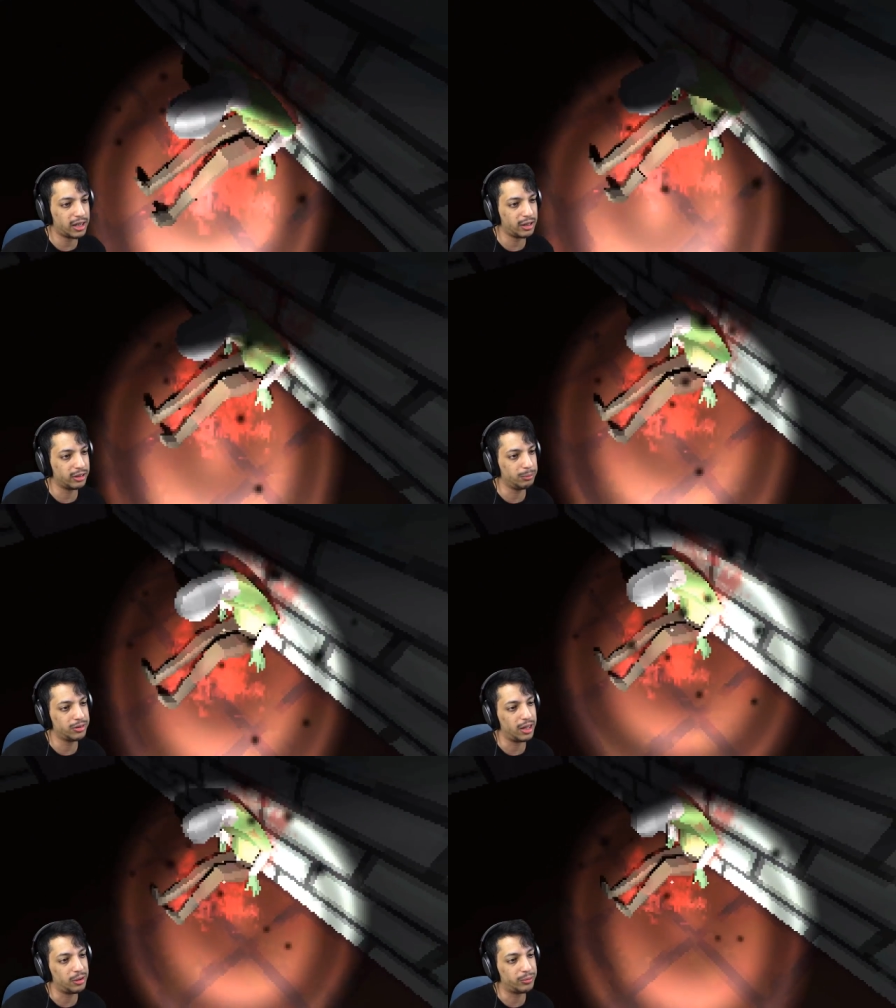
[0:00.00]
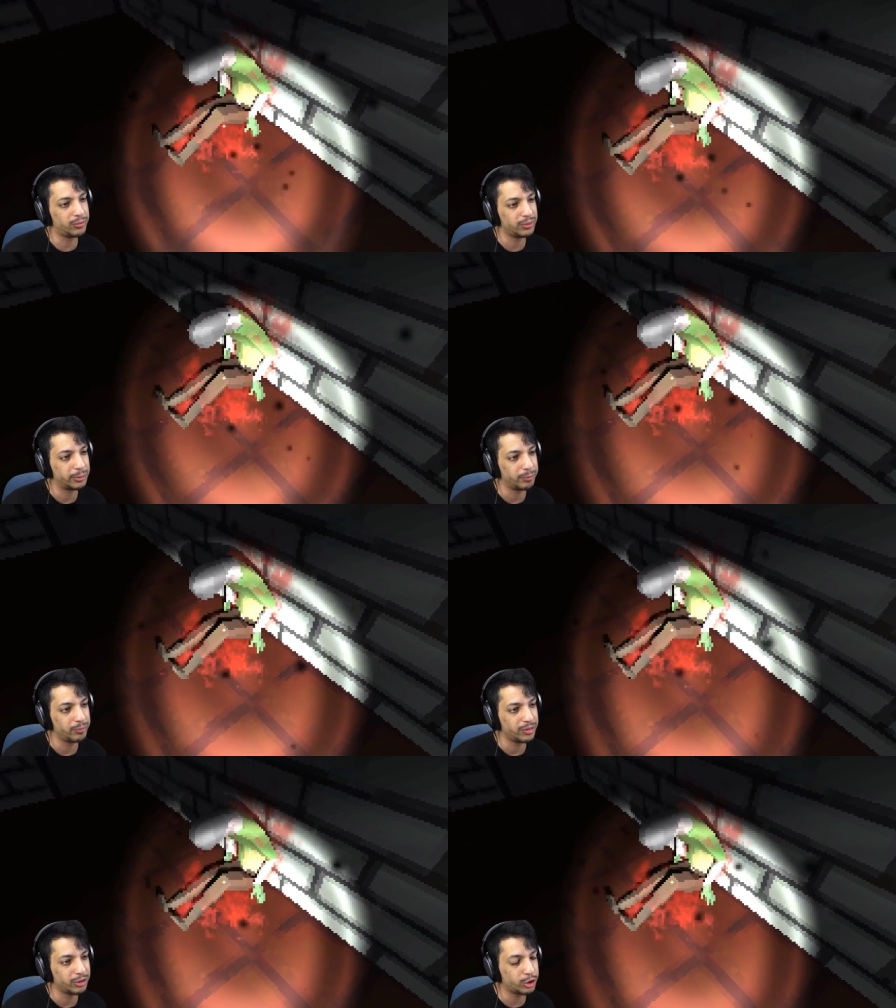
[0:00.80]
killed himself,
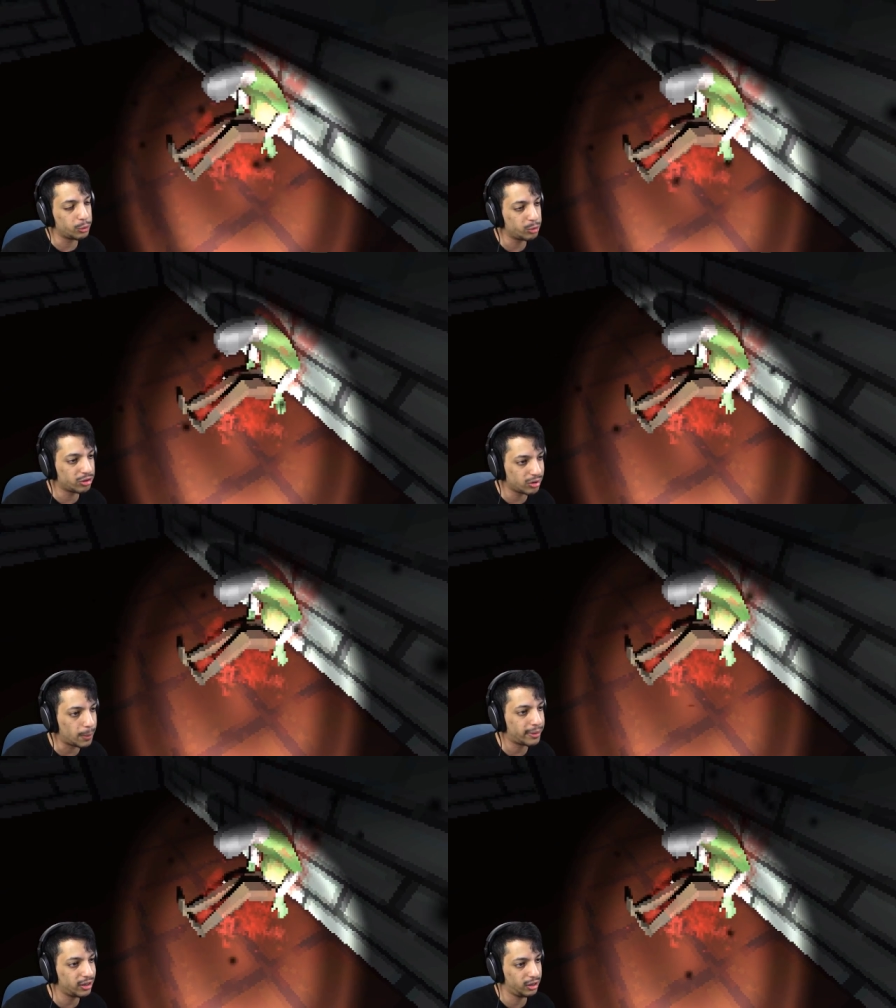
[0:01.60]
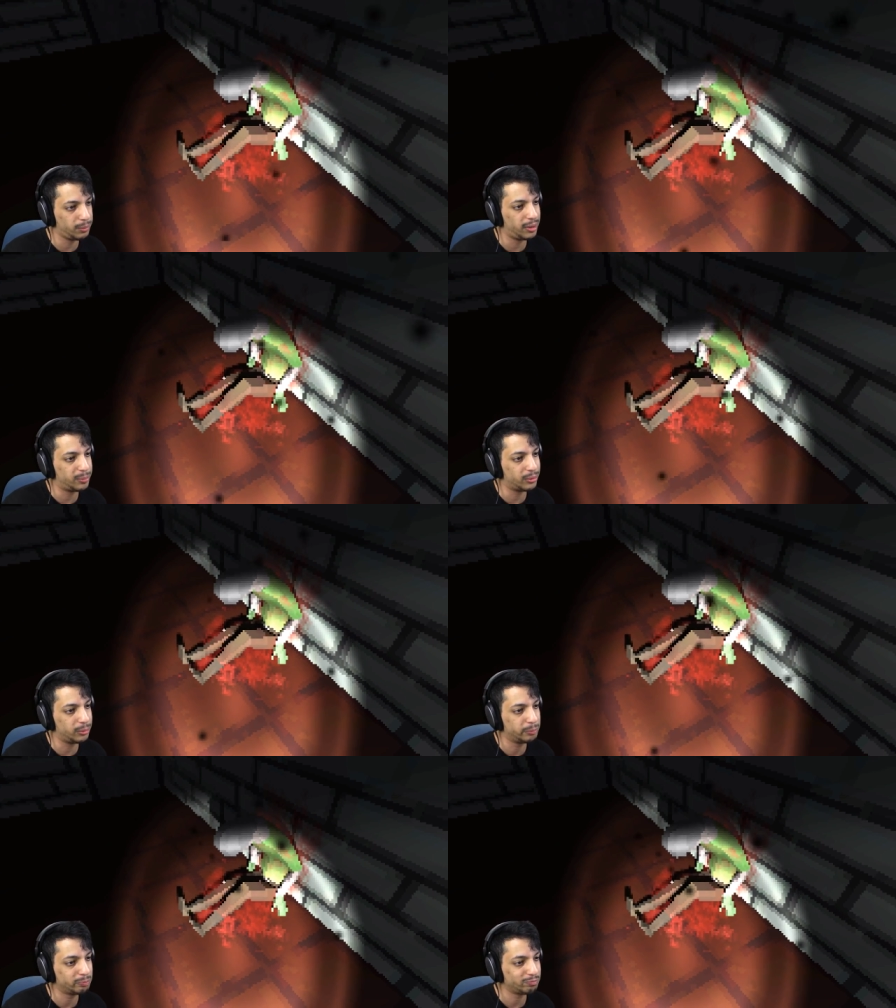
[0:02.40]
so he would stop killing people.